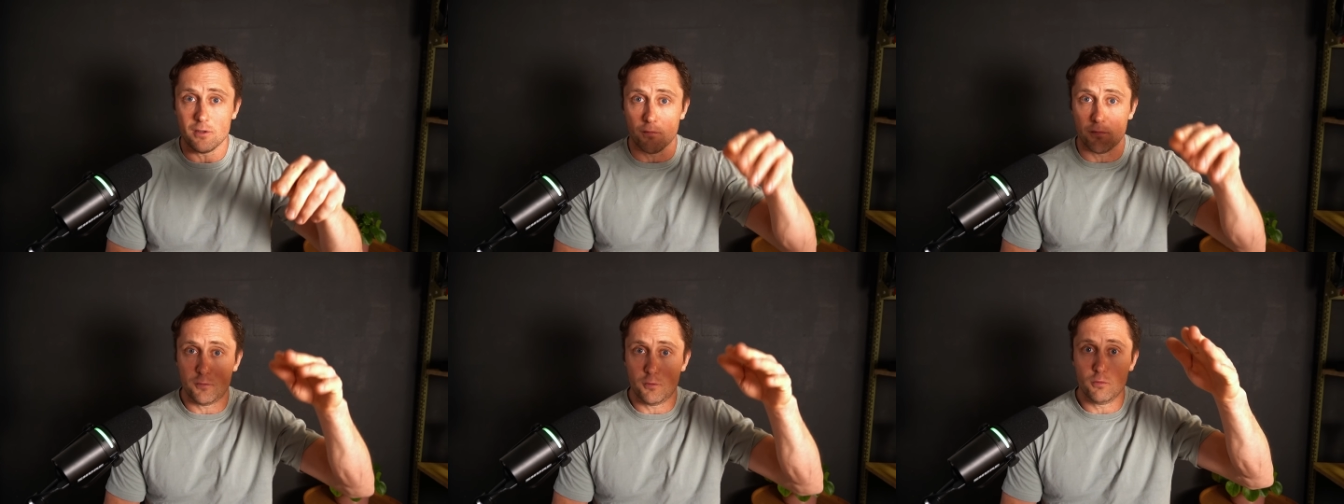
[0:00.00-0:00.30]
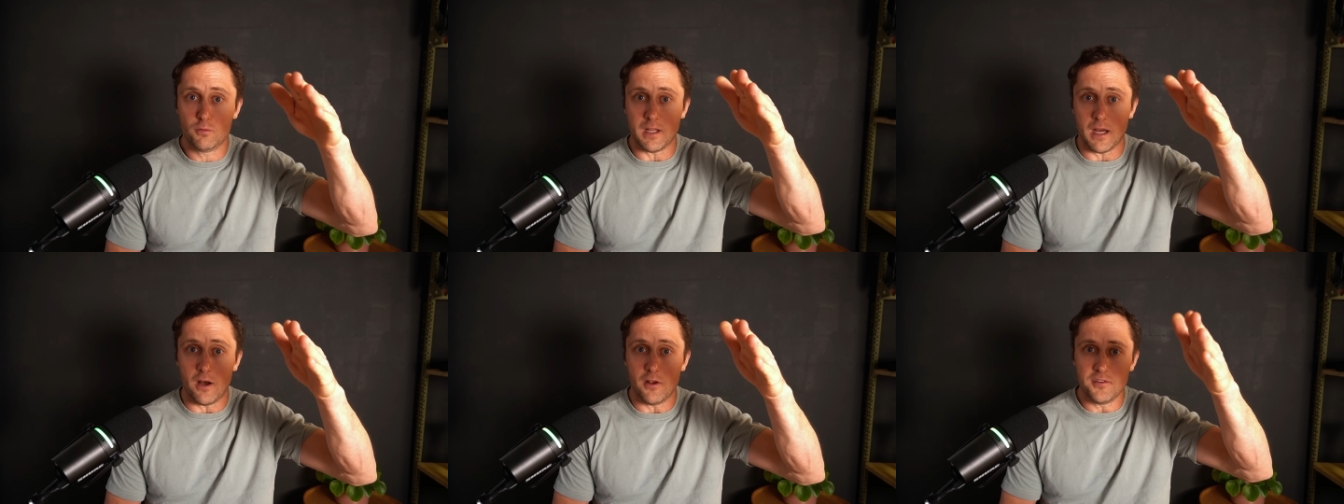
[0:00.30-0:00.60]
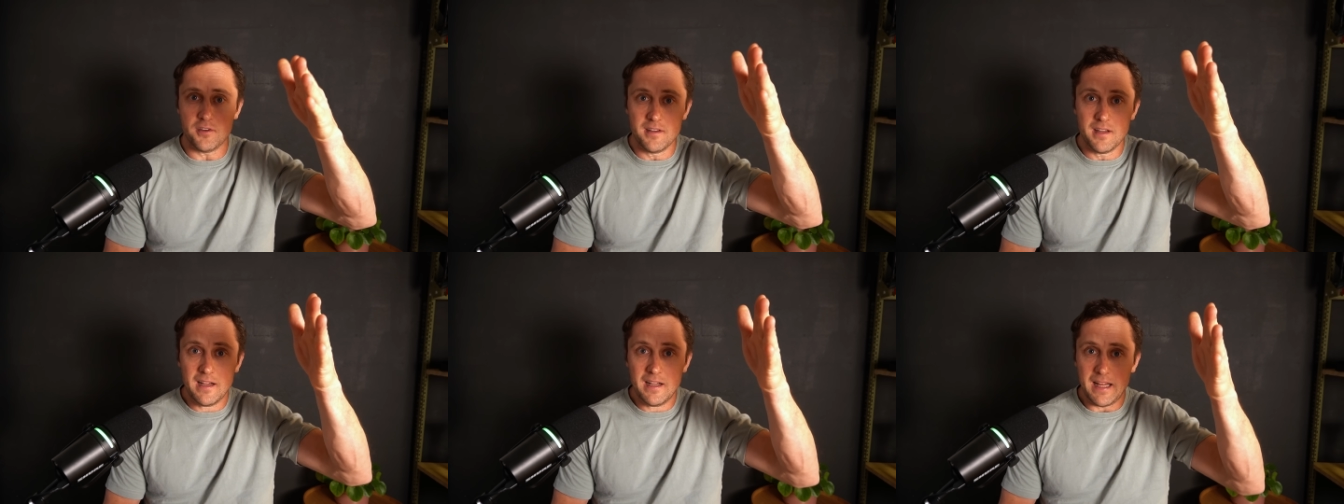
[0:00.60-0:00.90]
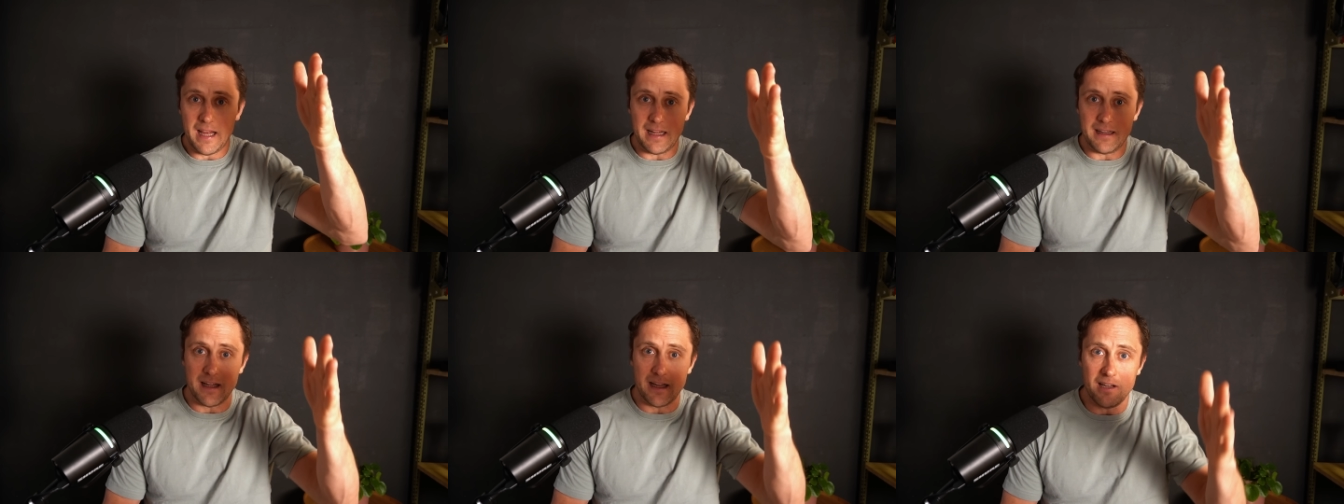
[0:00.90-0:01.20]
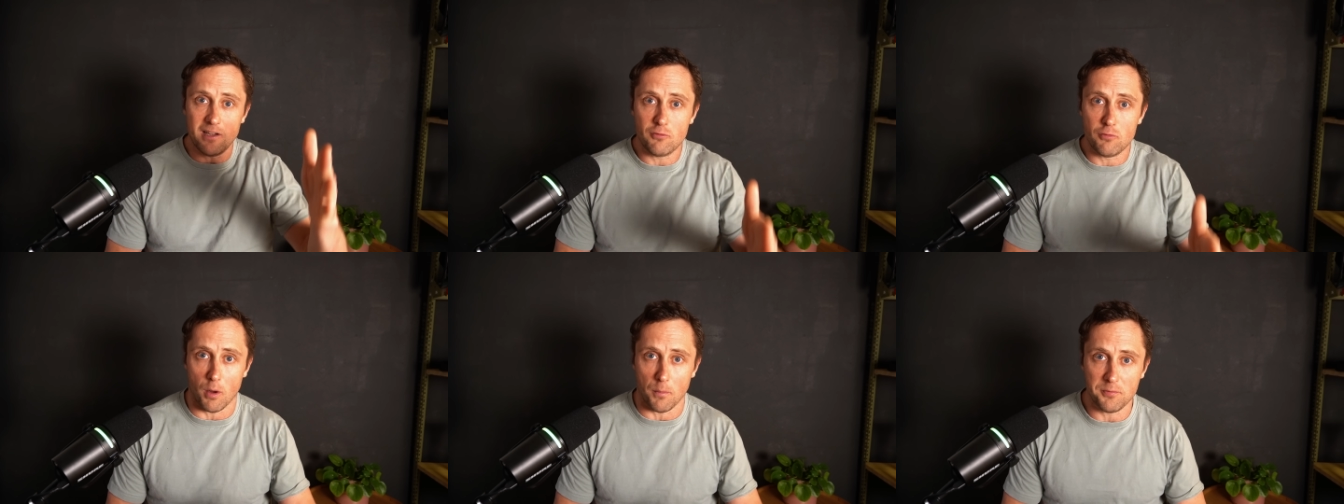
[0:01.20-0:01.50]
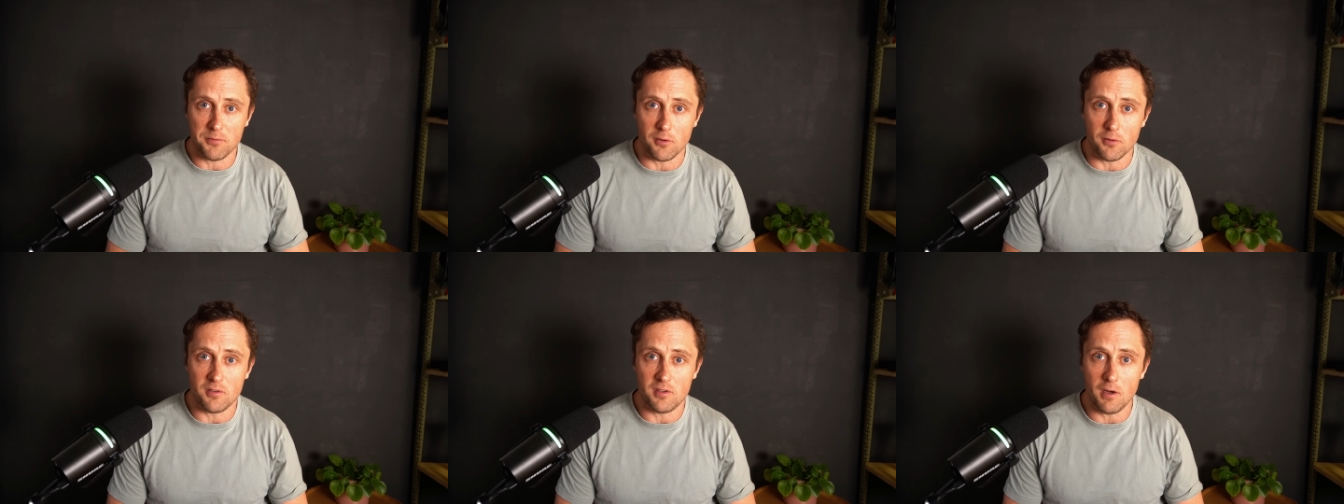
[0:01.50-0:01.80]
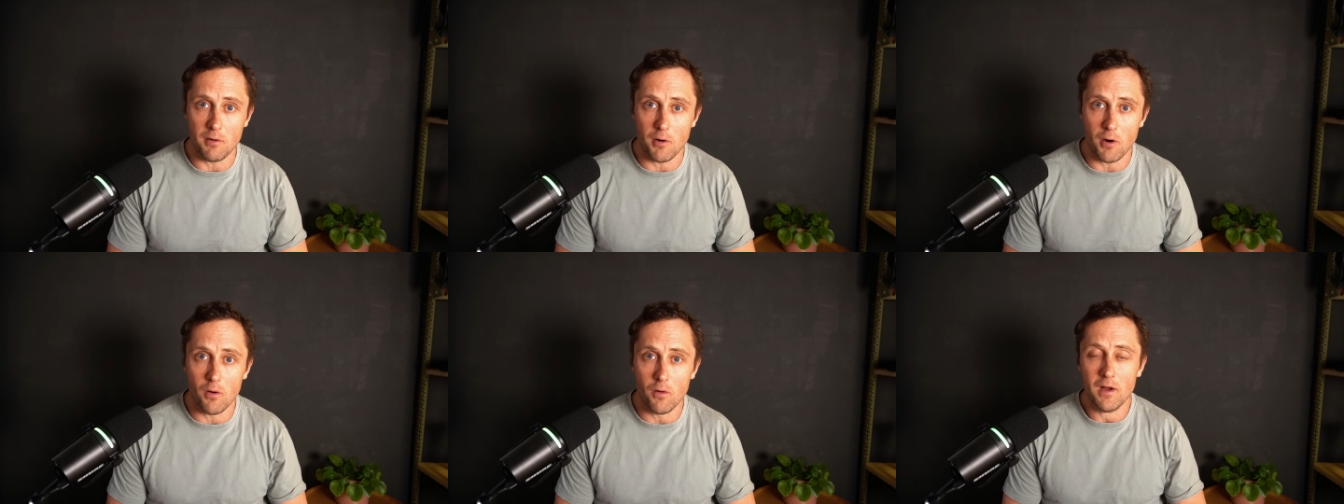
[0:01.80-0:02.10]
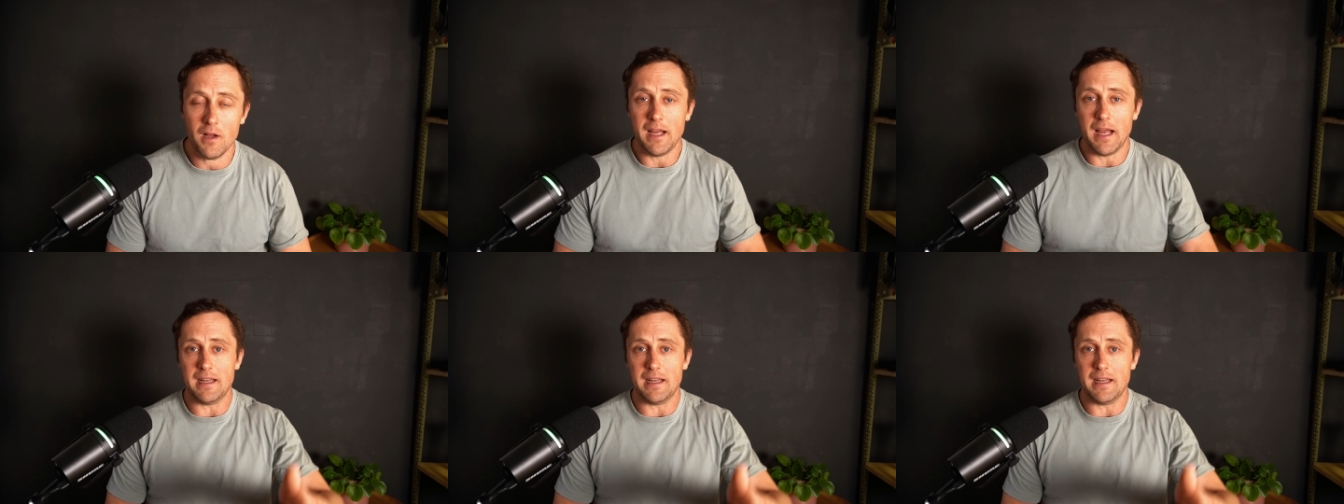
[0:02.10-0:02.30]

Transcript: of 2000, and then it drops to zero,